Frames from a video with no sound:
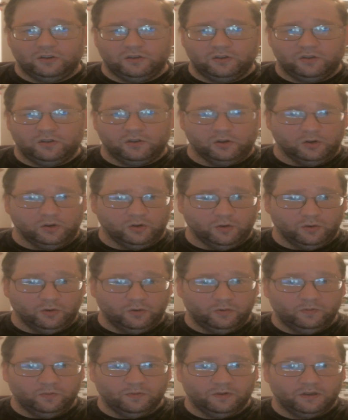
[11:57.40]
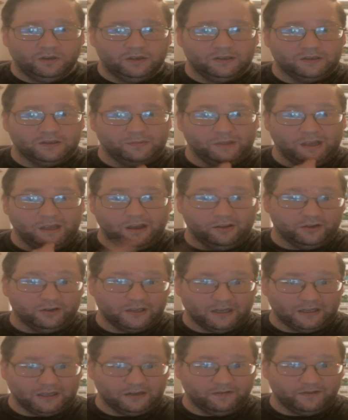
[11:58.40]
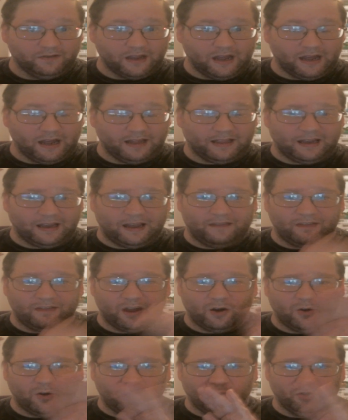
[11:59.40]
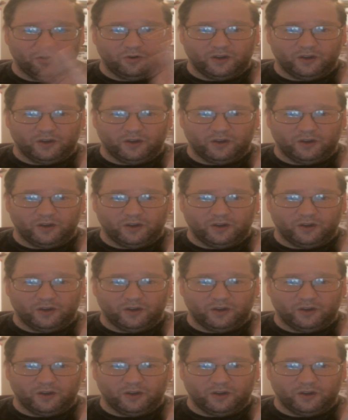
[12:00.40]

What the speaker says: to some of the other sets I've got that have that whole little